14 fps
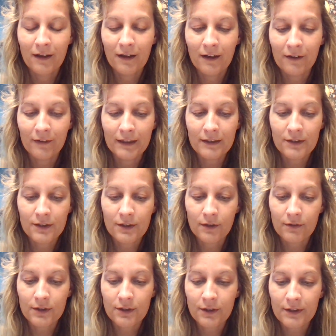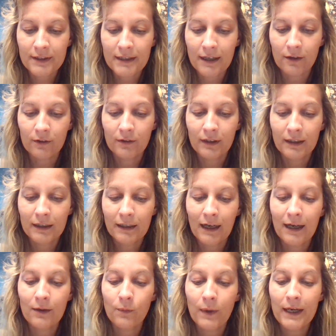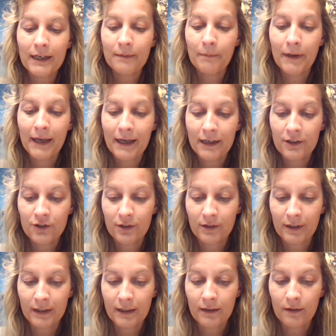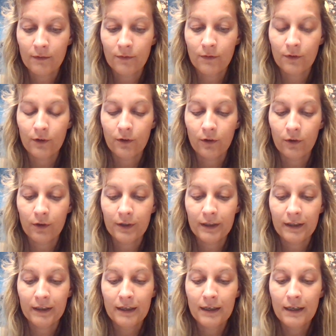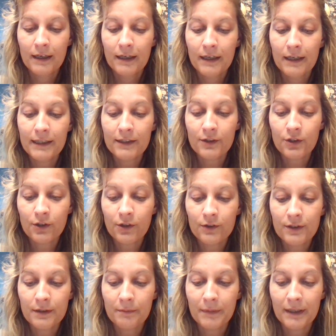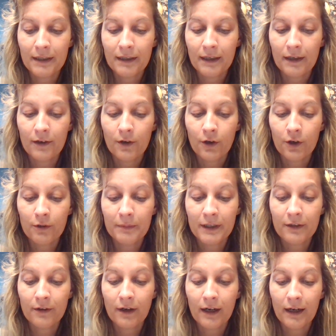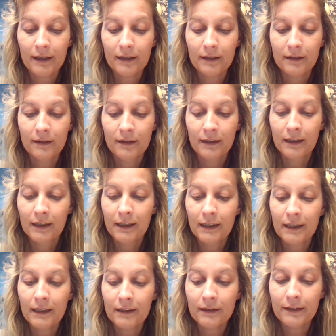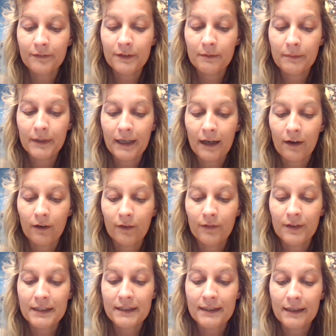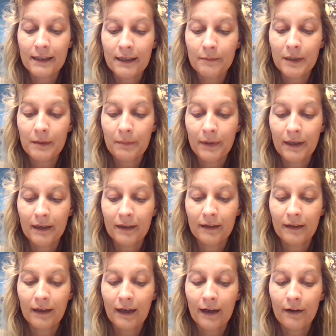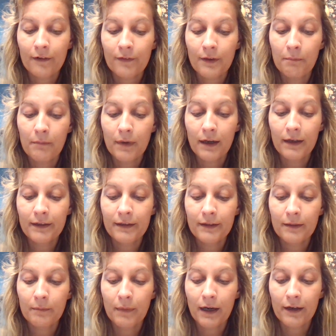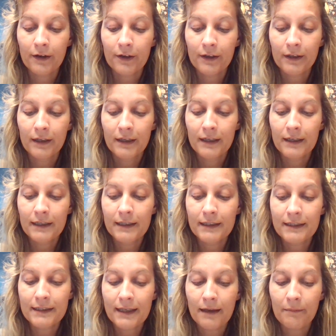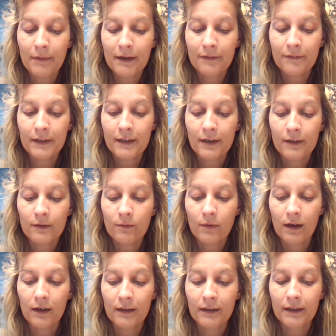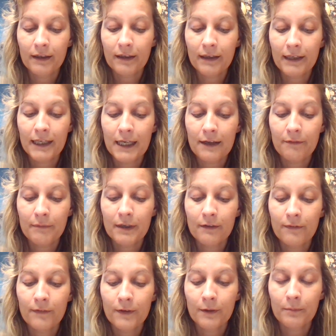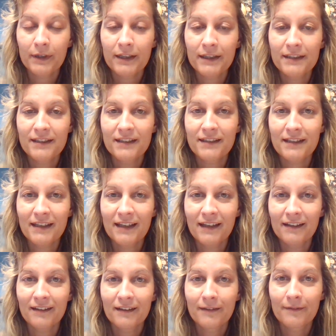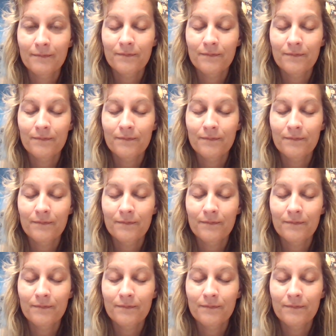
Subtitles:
All right, so it starts out, I waited patiently for the Lord. He turned to me and heard me cry. He lifted me out of the slimy pit, out of the mud and the mire. He set my feet on a rock and gave me a firm place to stand.